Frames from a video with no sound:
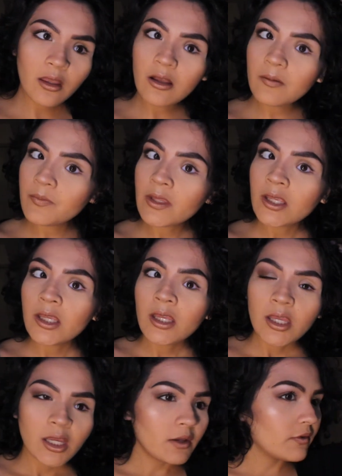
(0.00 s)
I
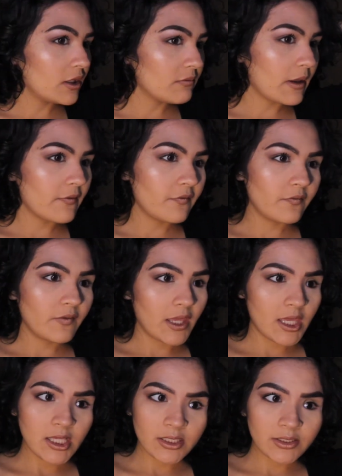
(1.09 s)
feel like my
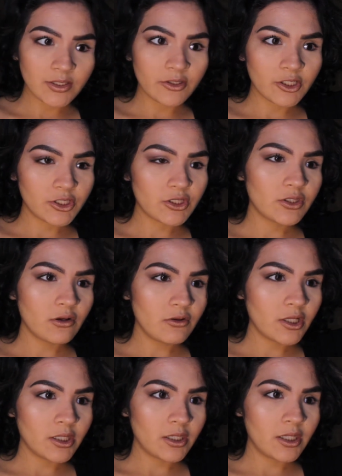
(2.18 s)
face looks so
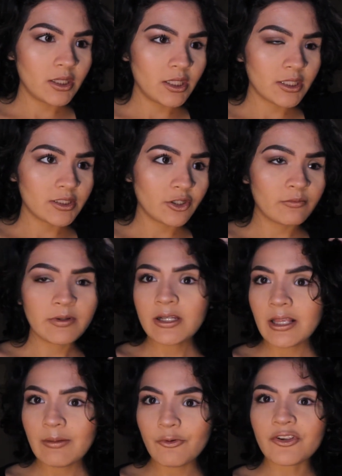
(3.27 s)
good. This Urban
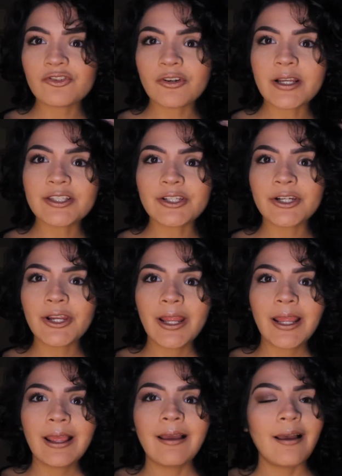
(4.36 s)
Decay moisturizer
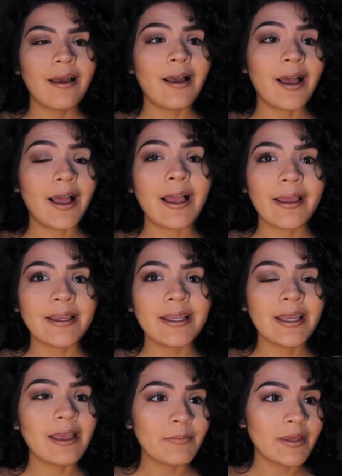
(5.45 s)

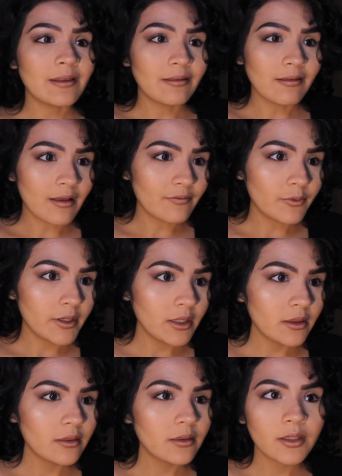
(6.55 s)
I am in love
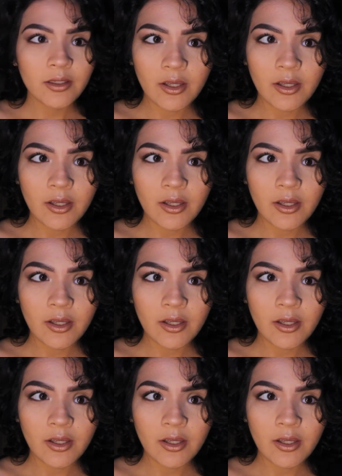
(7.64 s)
with.